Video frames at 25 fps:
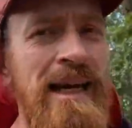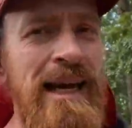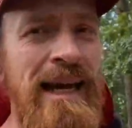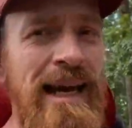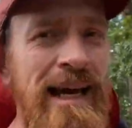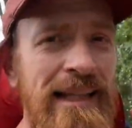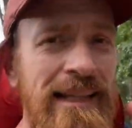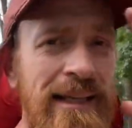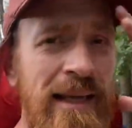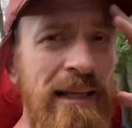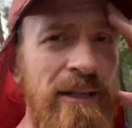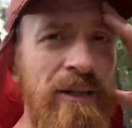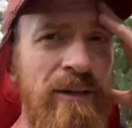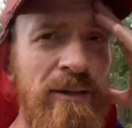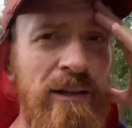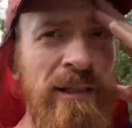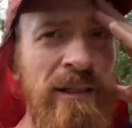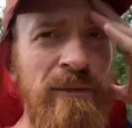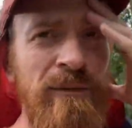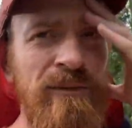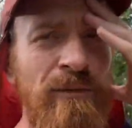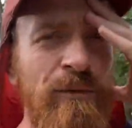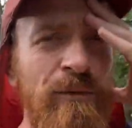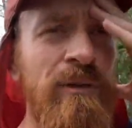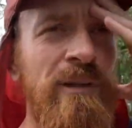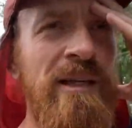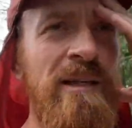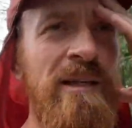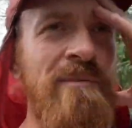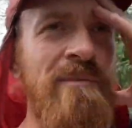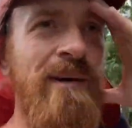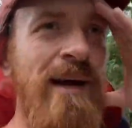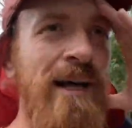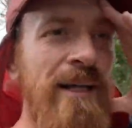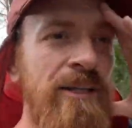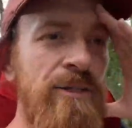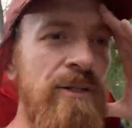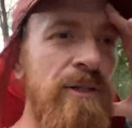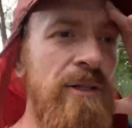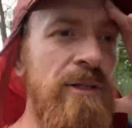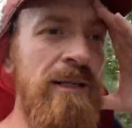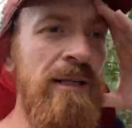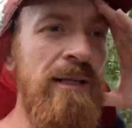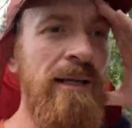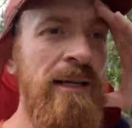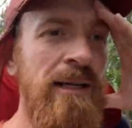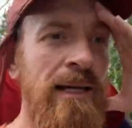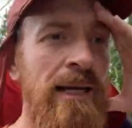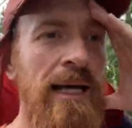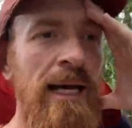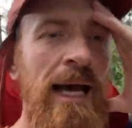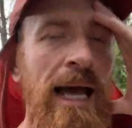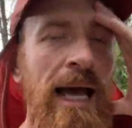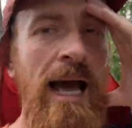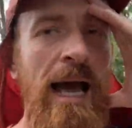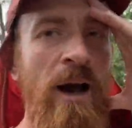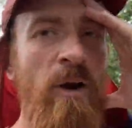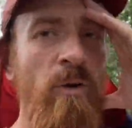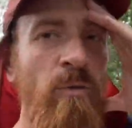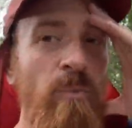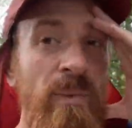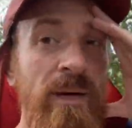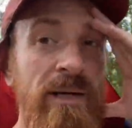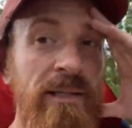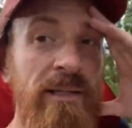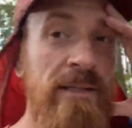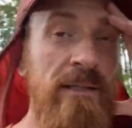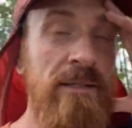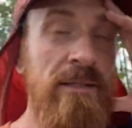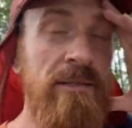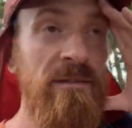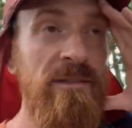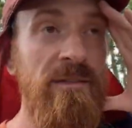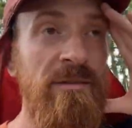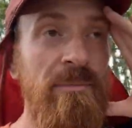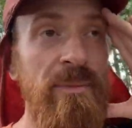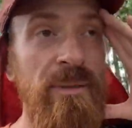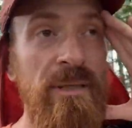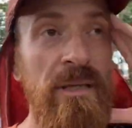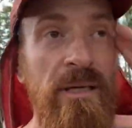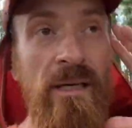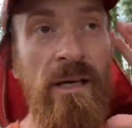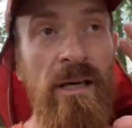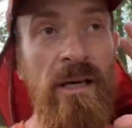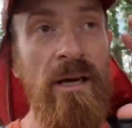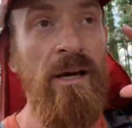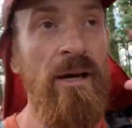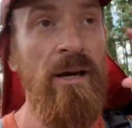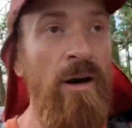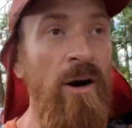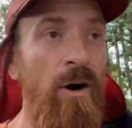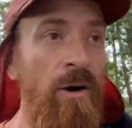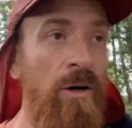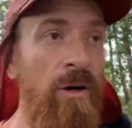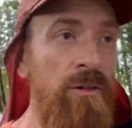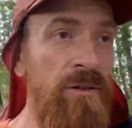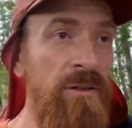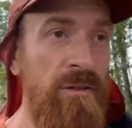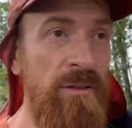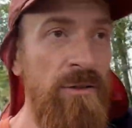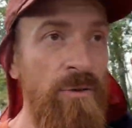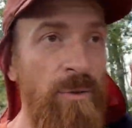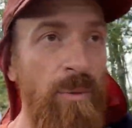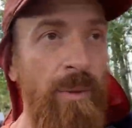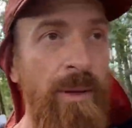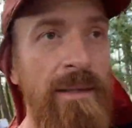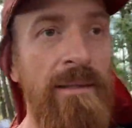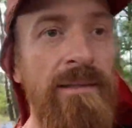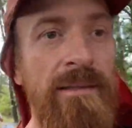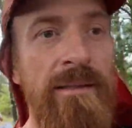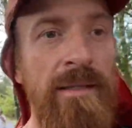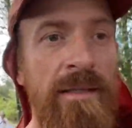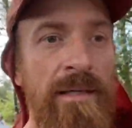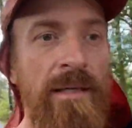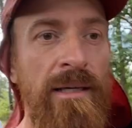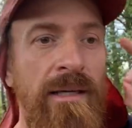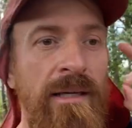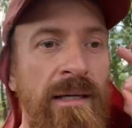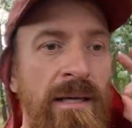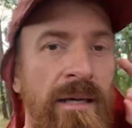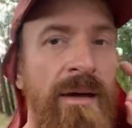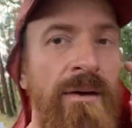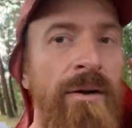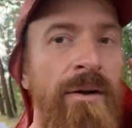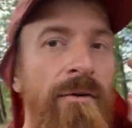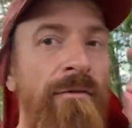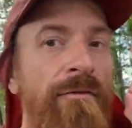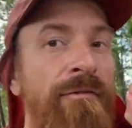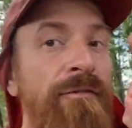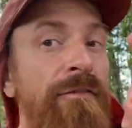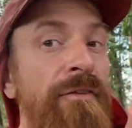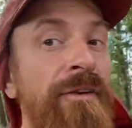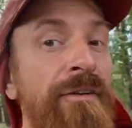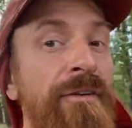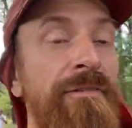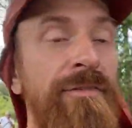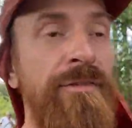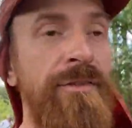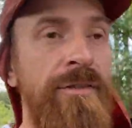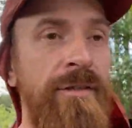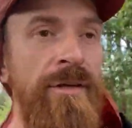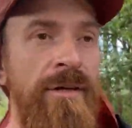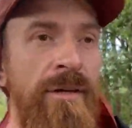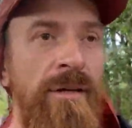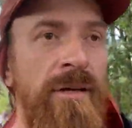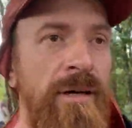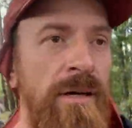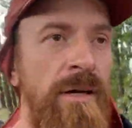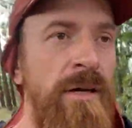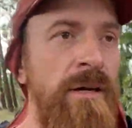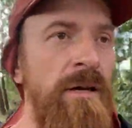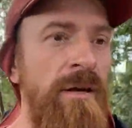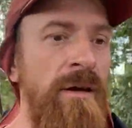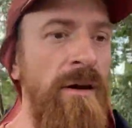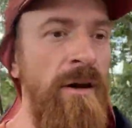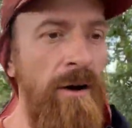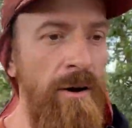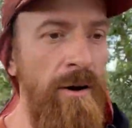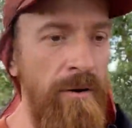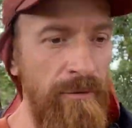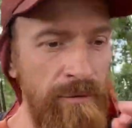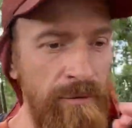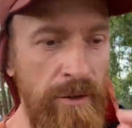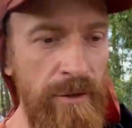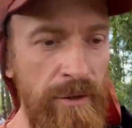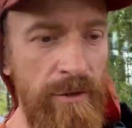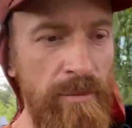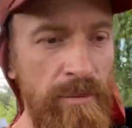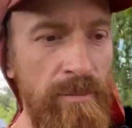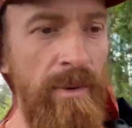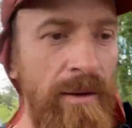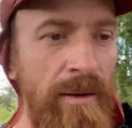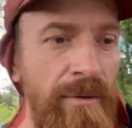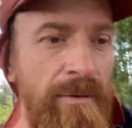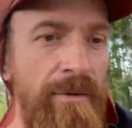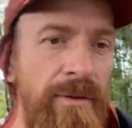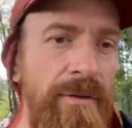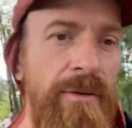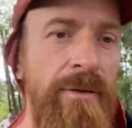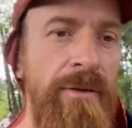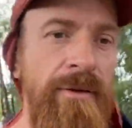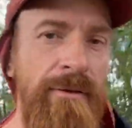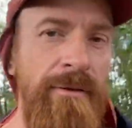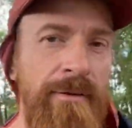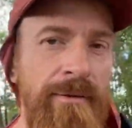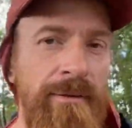And I don't even want to imagine how many is going to be on the 25th of this month.